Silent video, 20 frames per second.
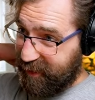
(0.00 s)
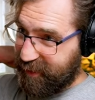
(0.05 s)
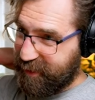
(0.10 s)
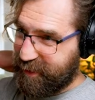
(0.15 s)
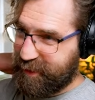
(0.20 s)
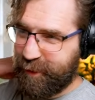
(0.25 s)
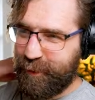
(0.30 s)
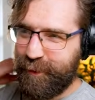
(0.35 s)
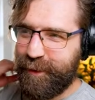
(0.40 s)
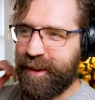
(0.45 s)

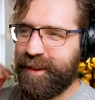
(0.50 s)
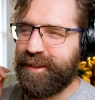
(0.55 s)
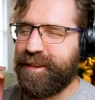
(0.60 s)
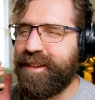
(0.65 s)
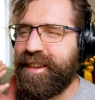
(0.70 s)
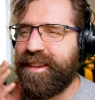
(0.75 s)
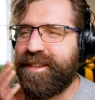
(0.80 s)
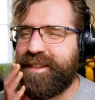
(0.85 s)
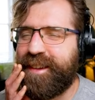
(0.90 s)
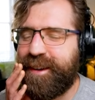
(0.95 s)
so that's not
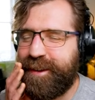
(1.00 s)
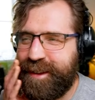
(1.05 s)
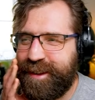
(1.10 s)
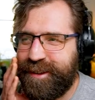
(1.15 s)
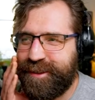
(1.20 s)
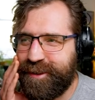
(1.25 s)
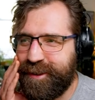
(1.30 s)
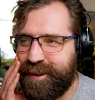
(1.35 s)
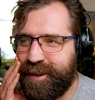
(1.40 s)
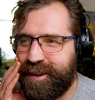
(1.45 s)
necessarily
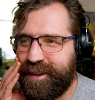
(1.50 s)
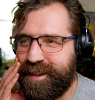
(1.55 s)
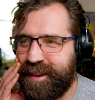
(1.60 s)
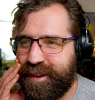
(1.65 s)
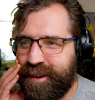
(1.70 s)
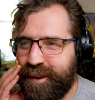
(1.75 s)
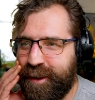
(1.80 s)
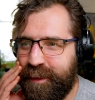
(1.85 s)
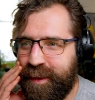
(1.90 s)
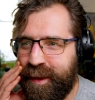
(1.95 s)
true, because I
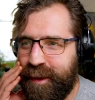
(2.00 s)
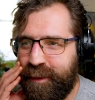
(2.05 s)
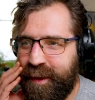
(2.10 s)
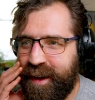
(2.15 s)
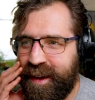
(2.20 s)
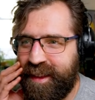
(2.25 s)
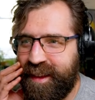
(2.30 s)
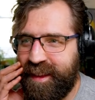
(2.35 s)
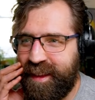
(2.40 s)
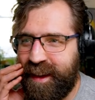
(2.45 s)
could go up that
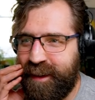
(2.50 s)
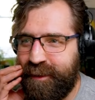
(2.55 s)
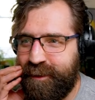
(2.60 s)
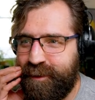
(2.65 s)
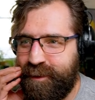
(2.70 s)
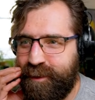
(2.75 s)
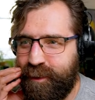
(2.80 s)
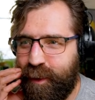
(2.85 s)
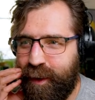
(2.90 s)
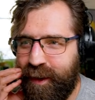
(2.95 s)
way and then have
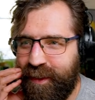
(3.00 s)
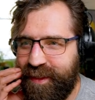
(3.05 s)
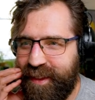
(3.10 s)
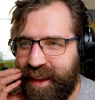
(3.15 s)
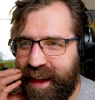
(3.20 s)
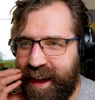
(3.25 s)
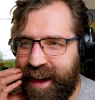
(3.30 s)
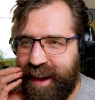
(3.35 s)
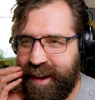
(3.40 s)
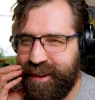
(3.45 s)
1
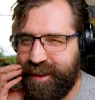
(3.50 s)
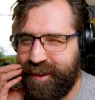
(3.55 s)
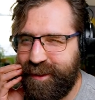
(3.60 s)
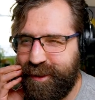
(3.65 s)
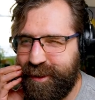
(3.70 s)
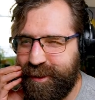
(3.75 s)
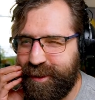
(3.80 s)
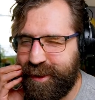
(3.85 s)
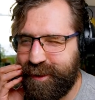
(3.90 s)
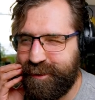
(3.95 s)
down and
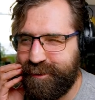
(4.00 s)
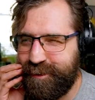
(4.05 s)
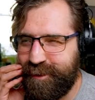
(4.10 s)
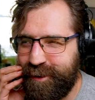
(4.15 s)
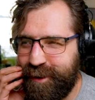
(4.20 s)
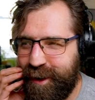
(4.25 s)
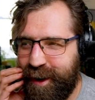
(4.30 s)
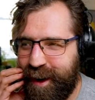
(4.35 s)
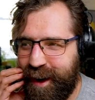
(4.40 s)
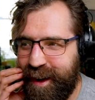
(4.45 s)
2 to the
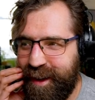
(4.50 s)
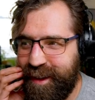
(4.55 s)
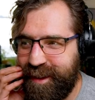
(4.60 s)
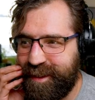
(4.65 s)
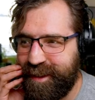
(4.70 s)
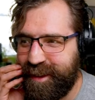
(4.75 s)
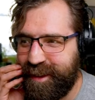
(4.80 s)
right.